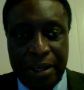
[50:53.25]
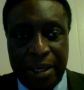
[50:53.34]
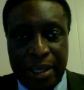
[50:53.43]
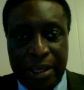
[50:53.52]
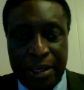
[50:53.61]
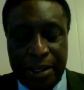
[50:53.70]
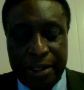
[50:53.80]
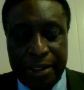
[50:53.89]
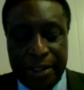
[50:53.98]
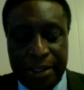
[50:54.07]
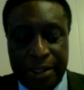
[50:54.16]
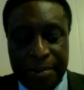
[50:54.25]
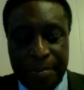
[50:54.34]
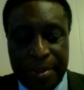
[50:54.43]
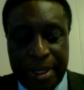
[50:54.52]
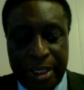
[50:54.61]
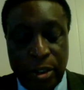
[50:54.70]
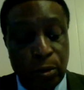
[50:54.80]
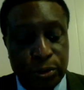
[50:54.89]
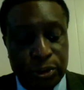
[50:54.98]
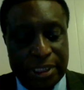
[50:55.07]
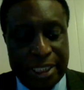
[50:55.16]

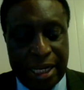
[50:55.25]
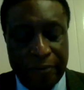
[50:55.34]
used in